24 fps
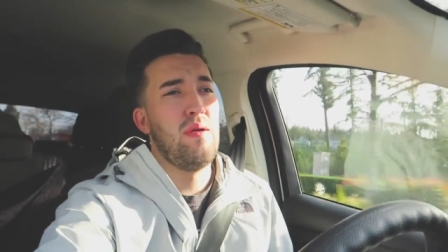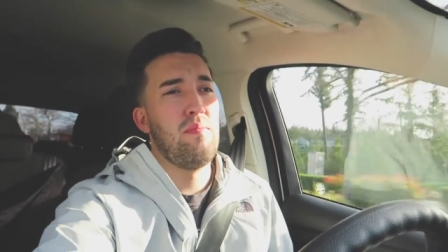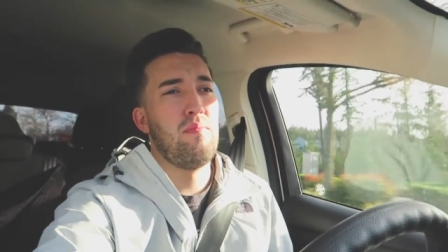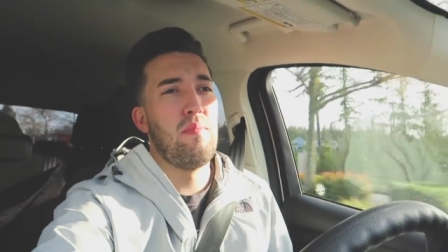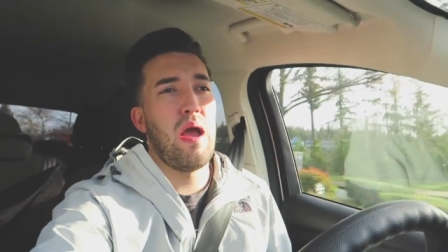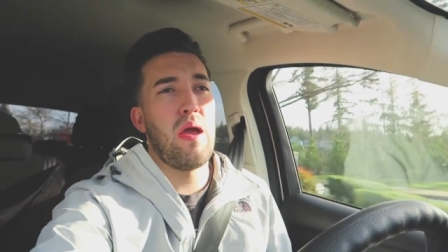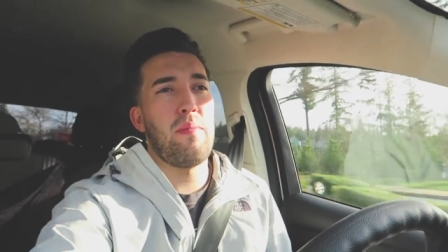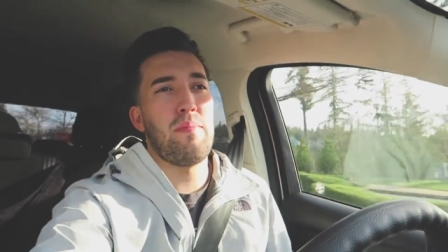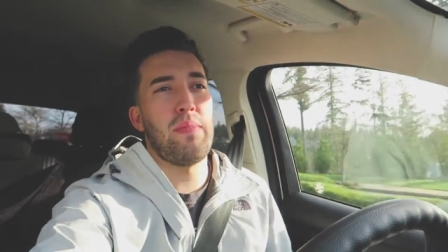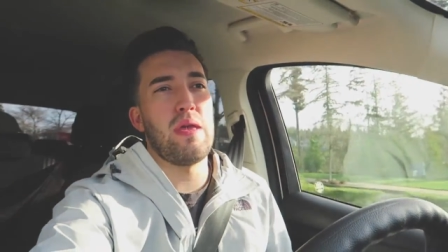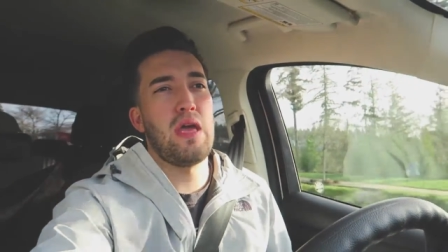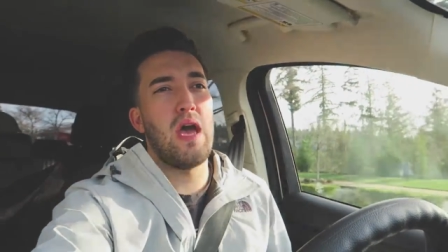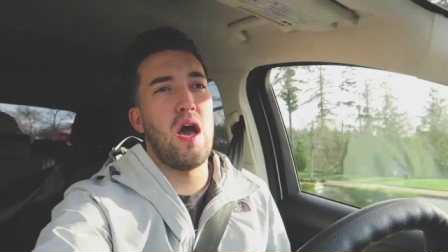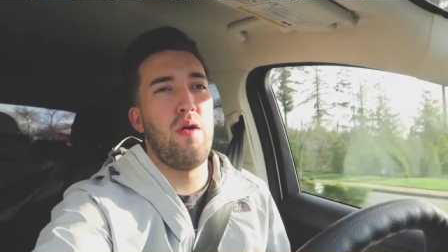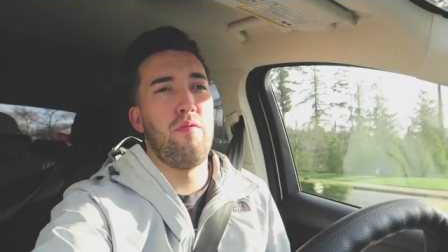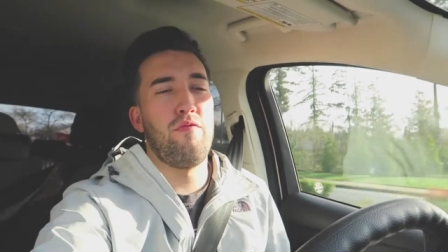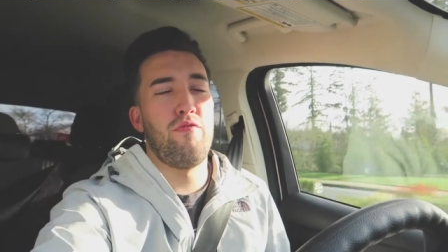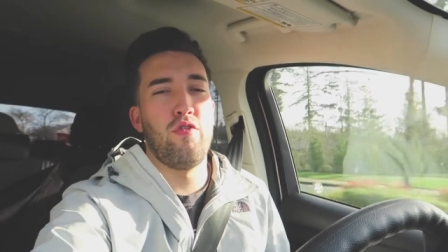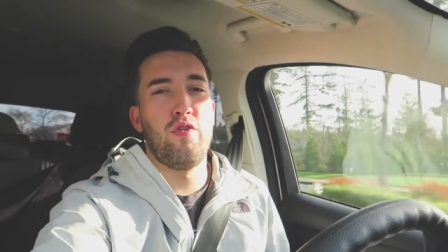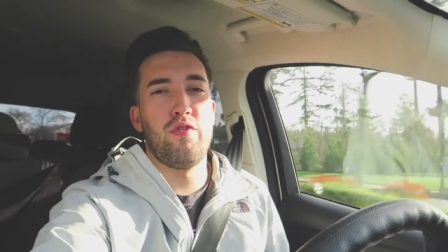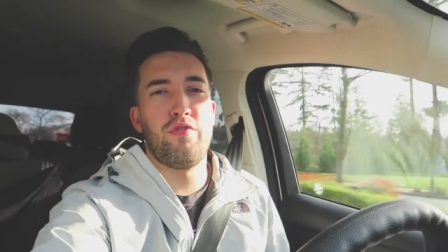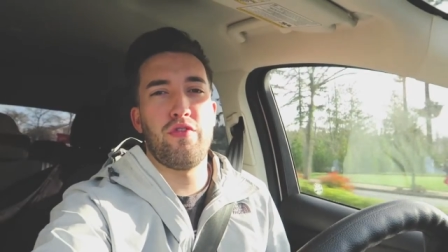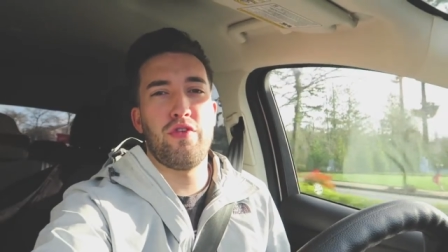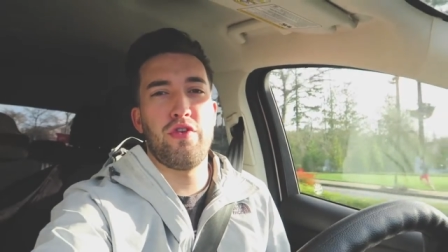might be
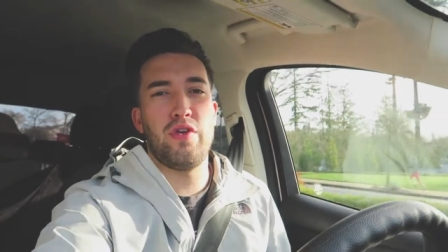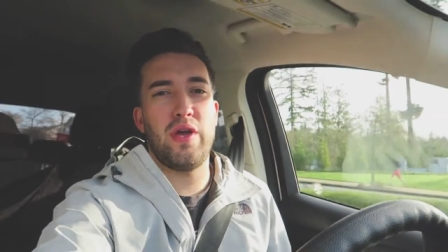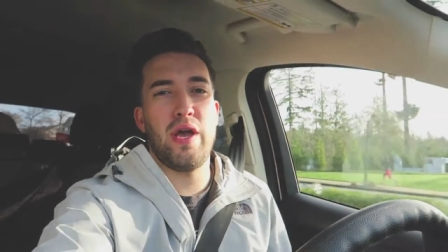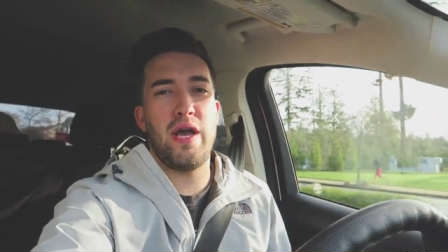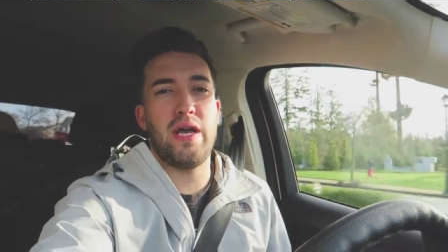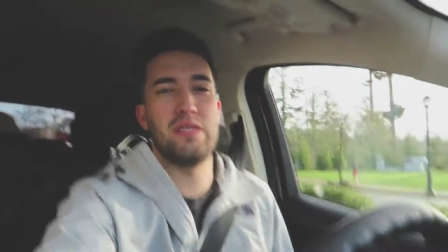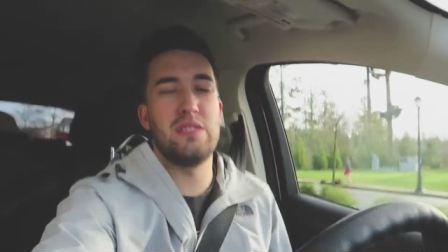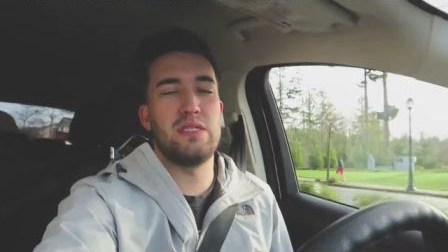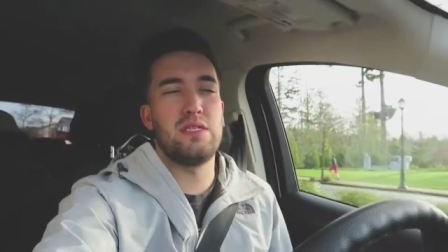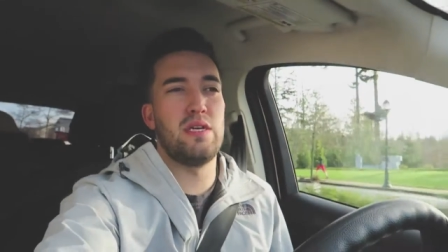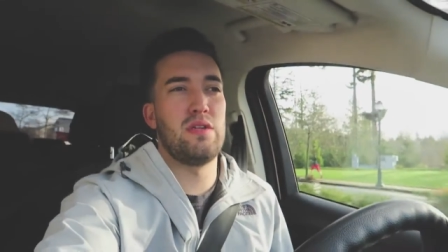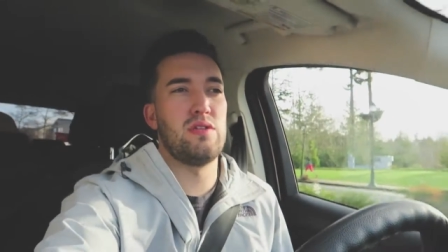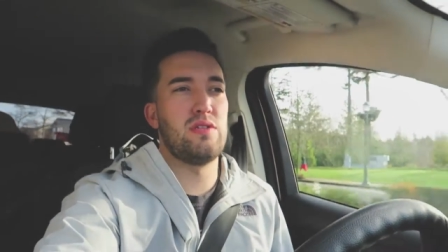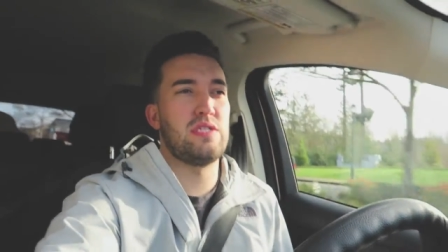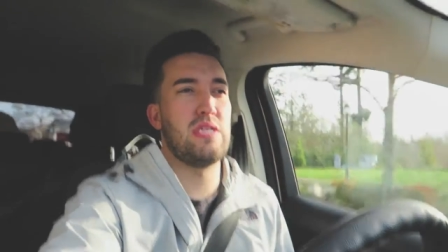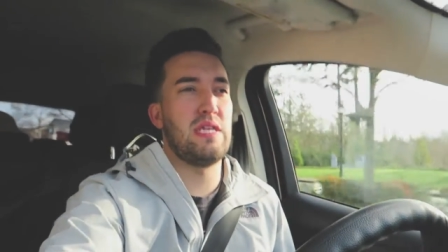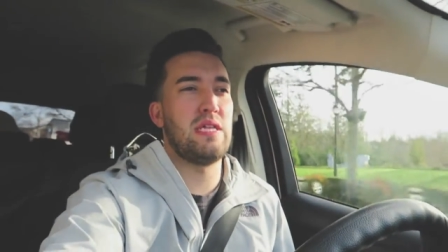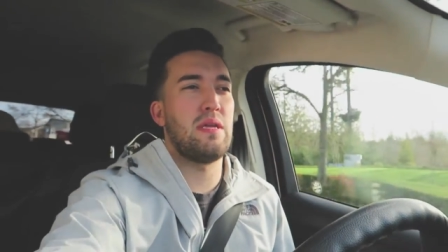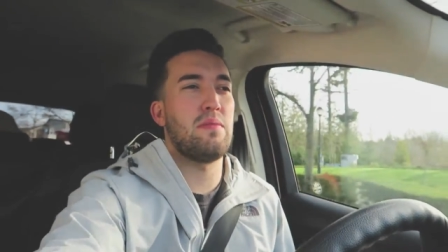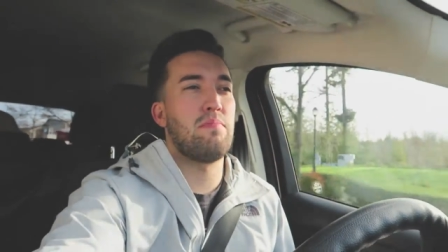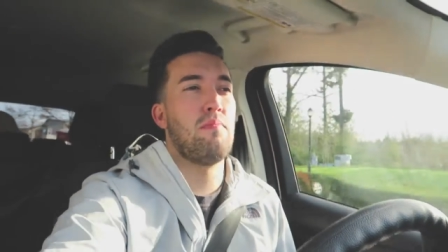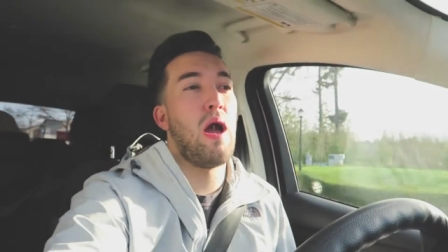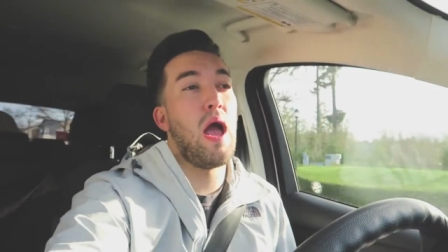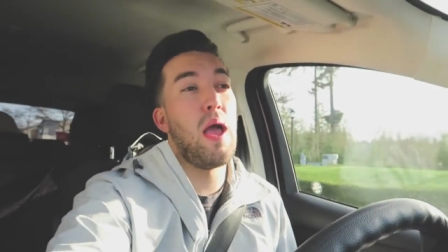helpful for you guys to
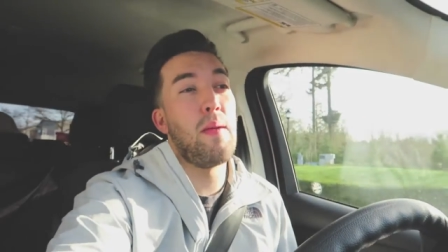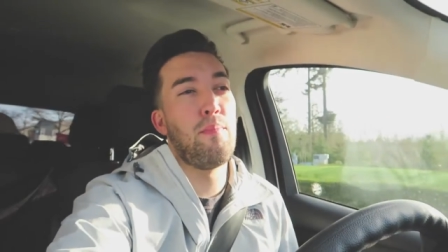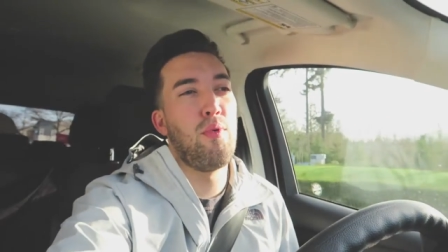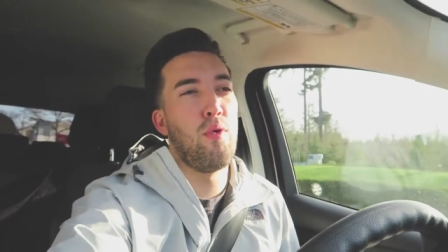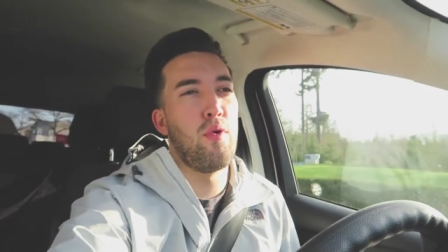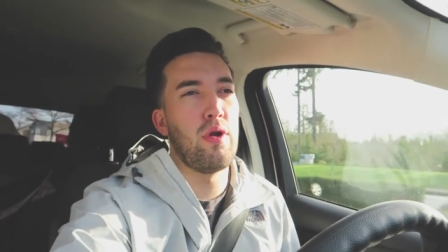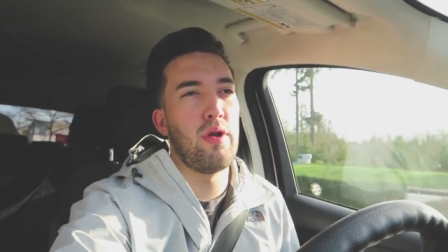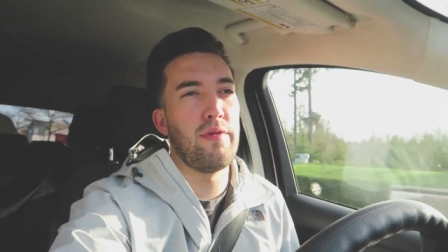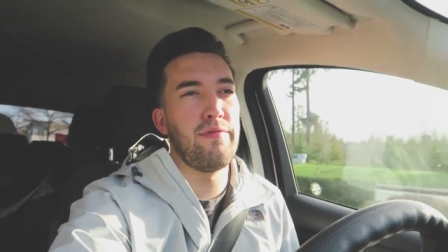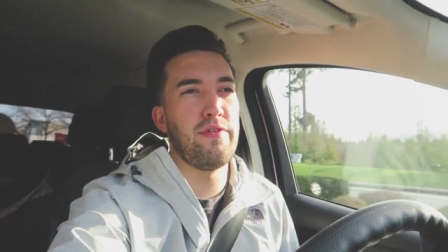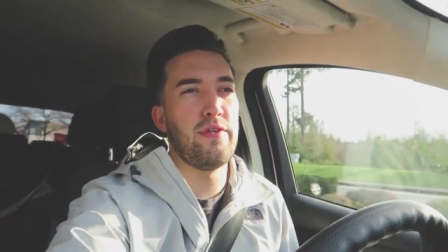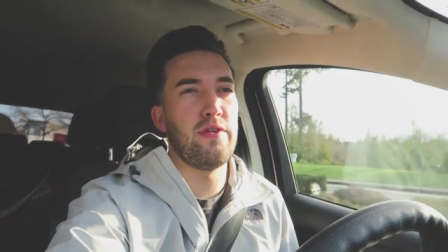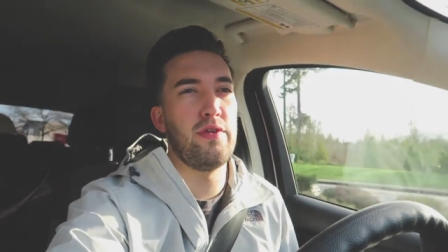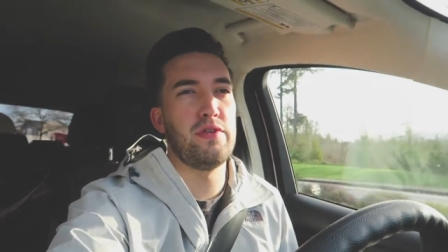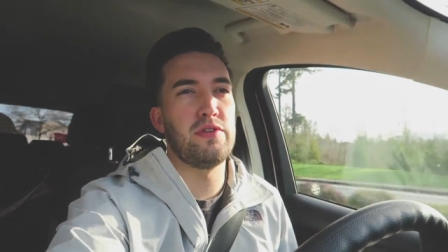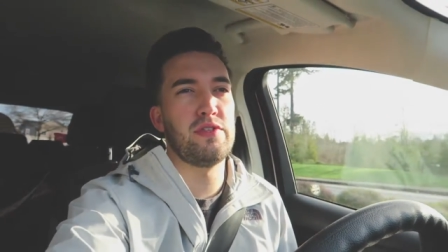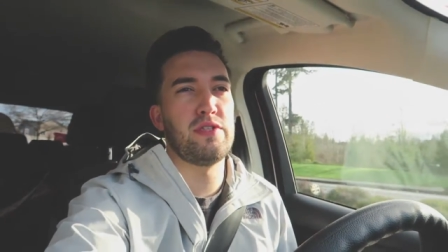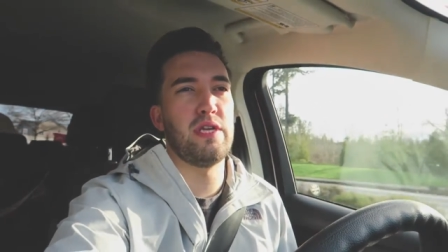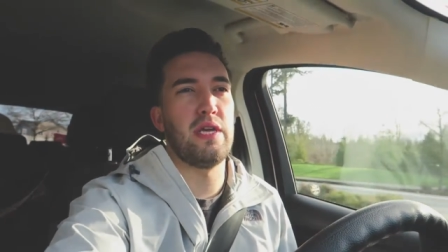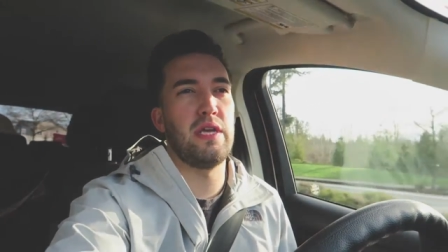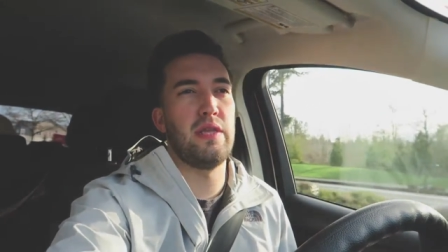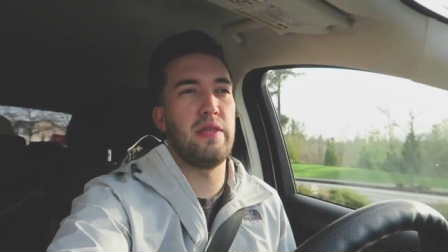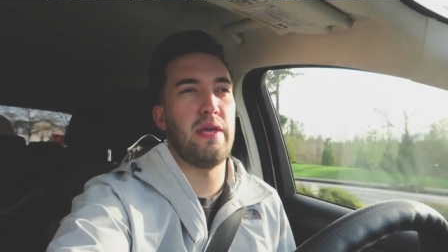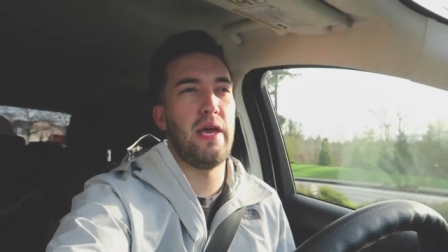understand like my point of view,
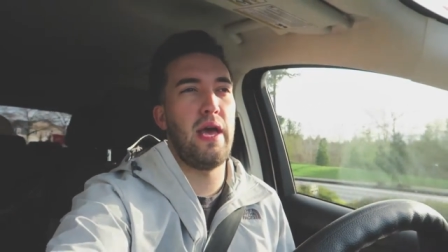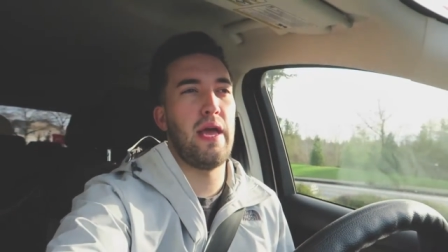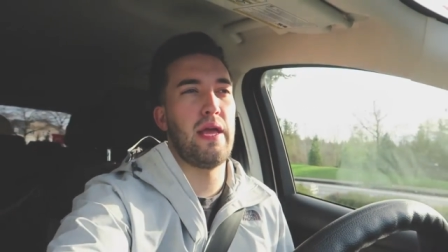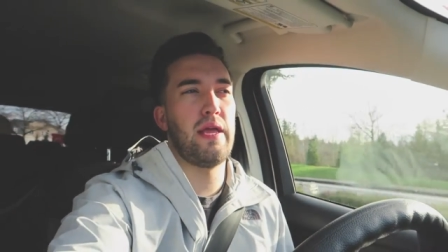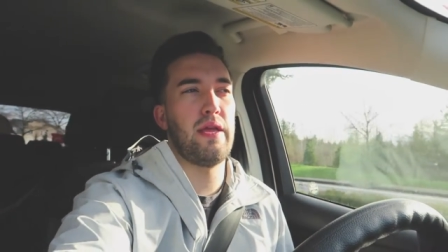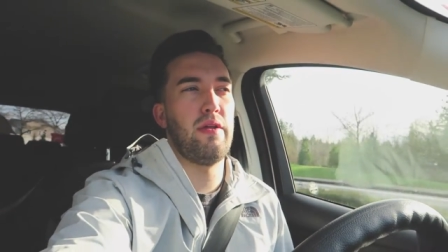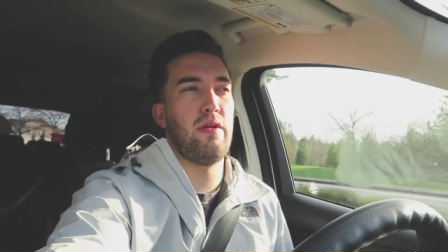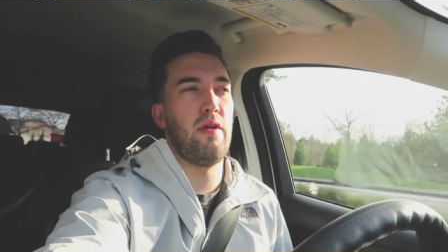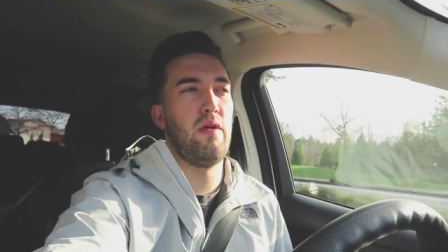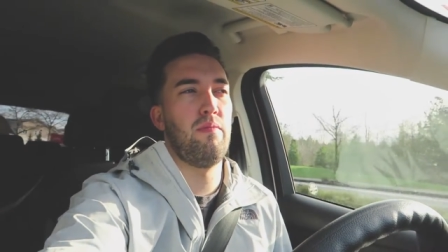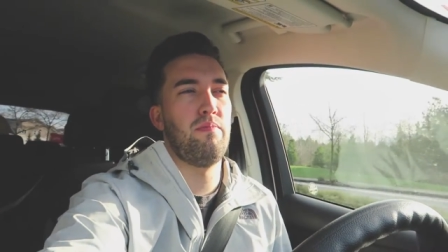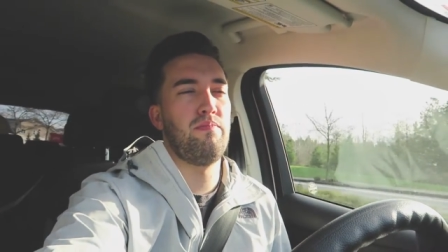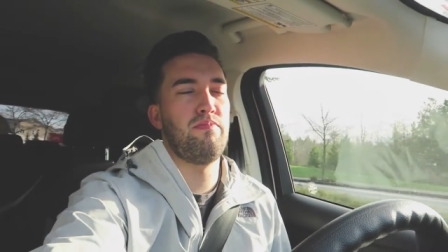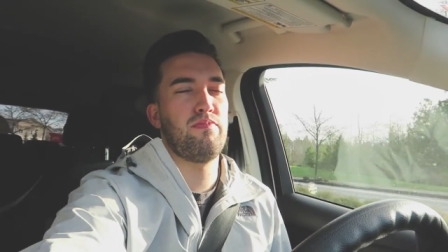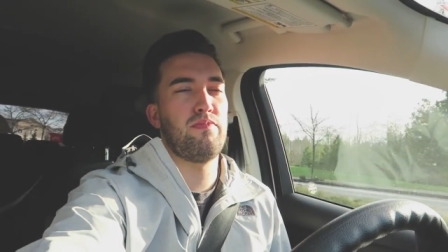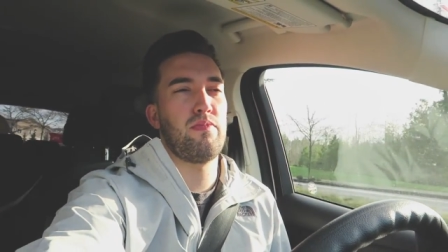seeing that, you know,